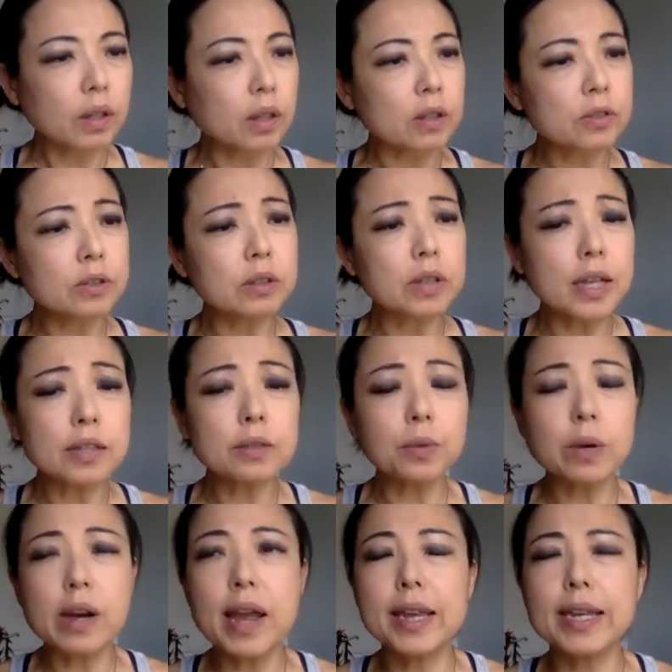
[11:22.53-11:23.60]
So that's
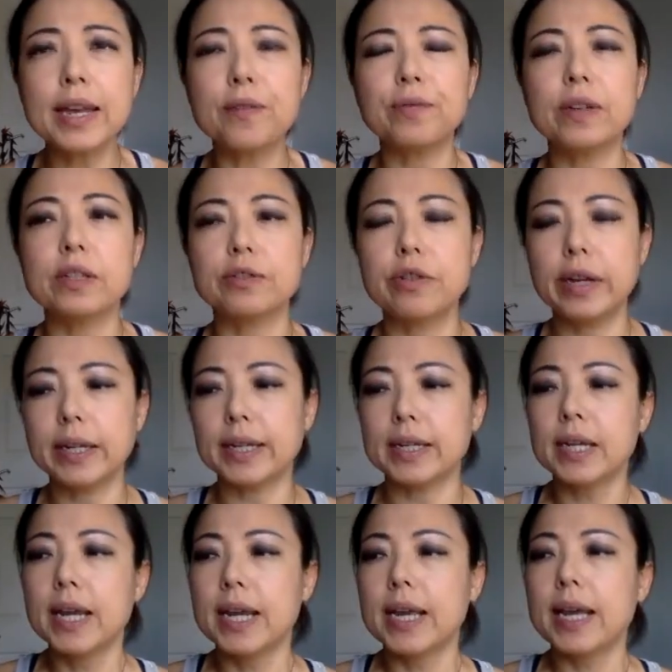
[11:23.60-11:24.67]
where I get frustrated.
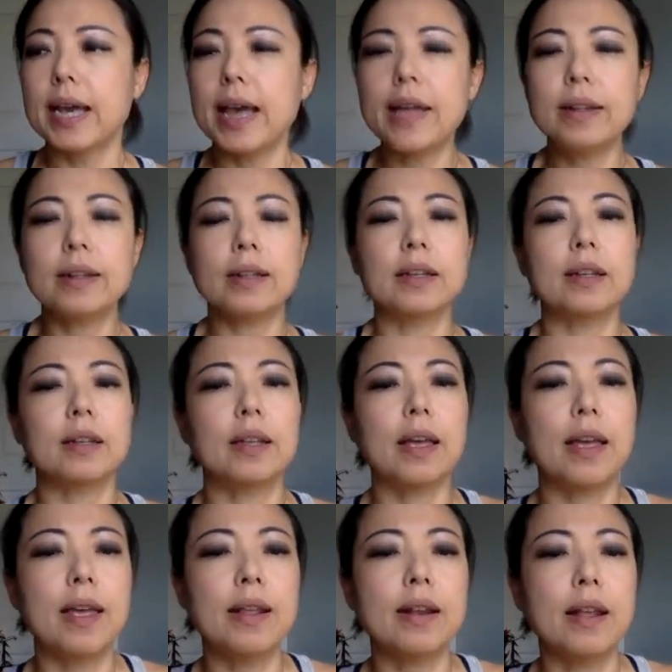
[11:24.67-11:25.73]
And
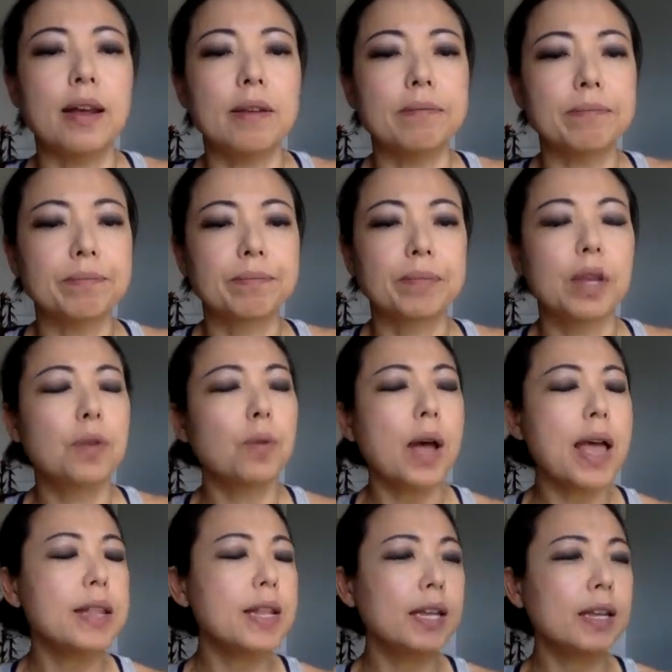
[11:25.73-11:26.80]
and well, I
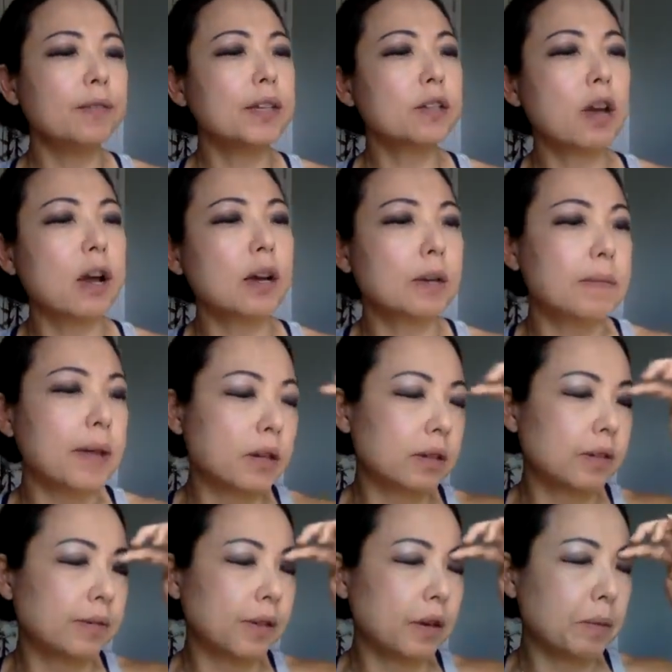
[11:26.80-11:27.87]
didn't even talk about the
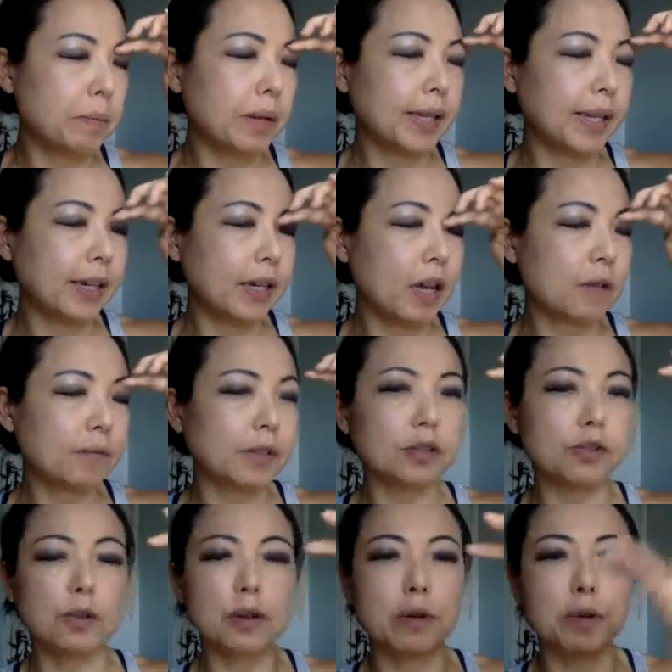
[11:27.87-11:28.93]
very beginning of the
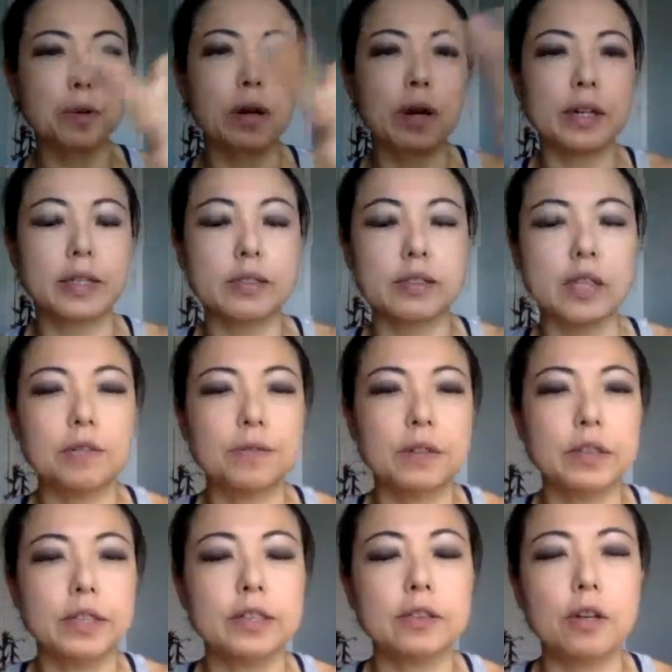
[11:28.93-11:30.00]
story where I discovered
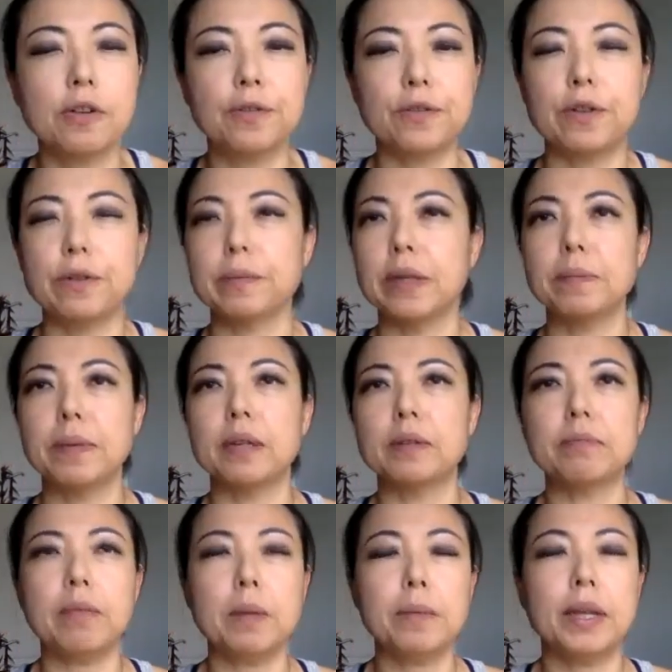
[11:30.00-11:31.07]
this whole formula, but
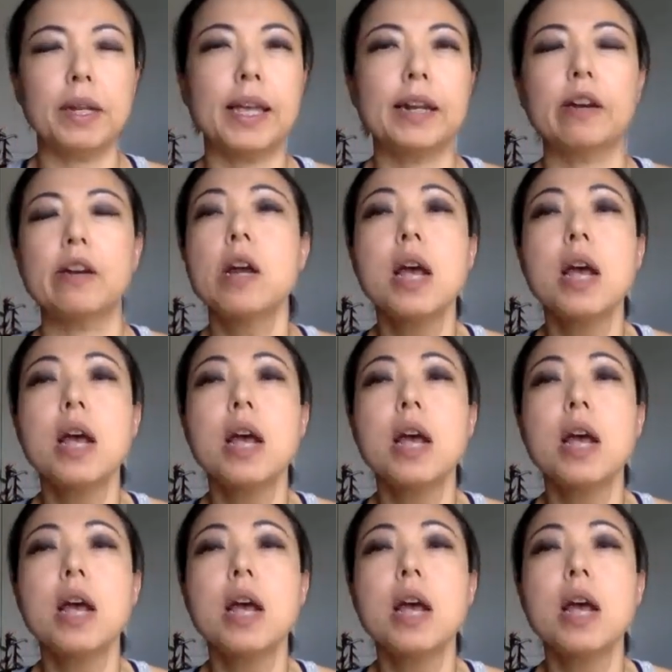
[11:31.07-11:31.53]
maybe later.